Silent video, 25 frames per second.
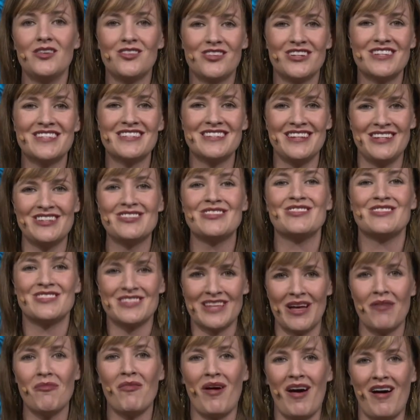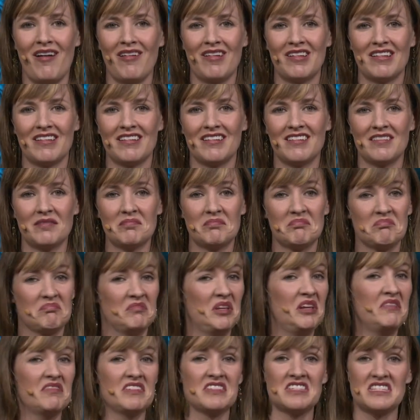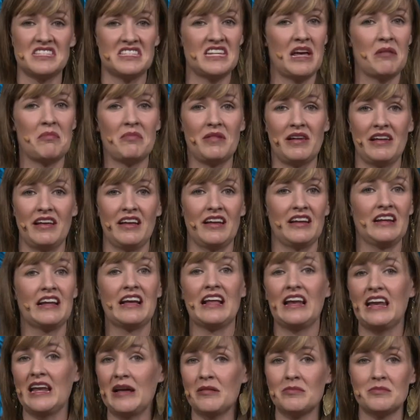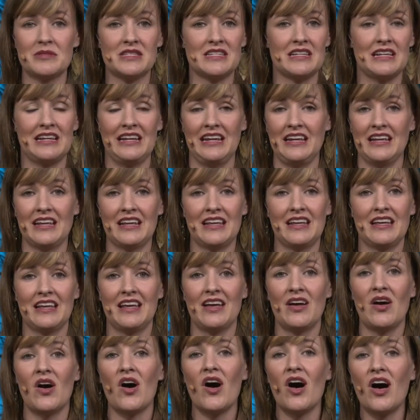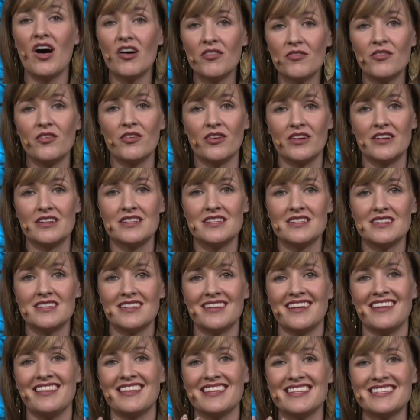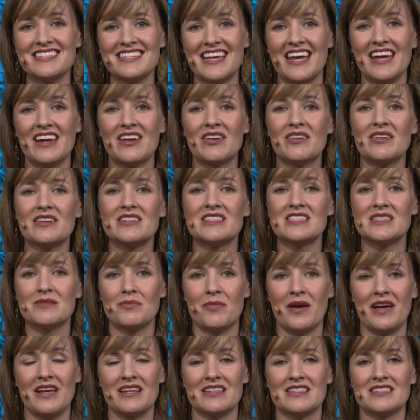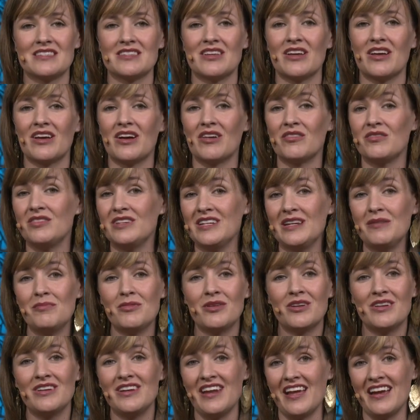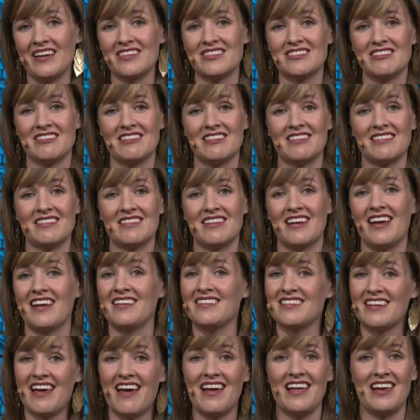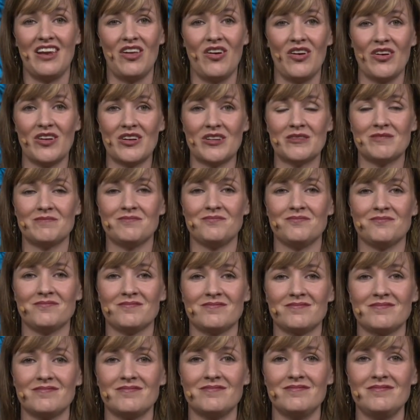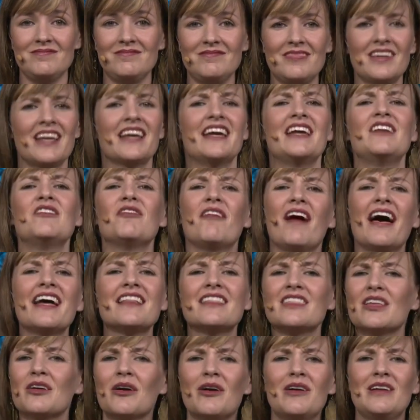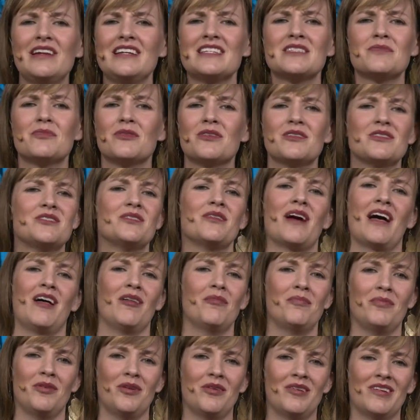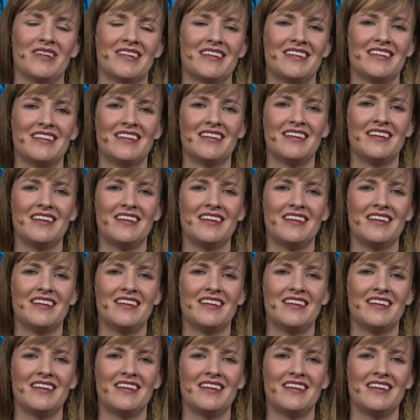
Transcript: You just need to somehow, even stumbling and clumsily, offer it in the sacred space of deep connection and dialogue. Invite the Holy Spirit to help you.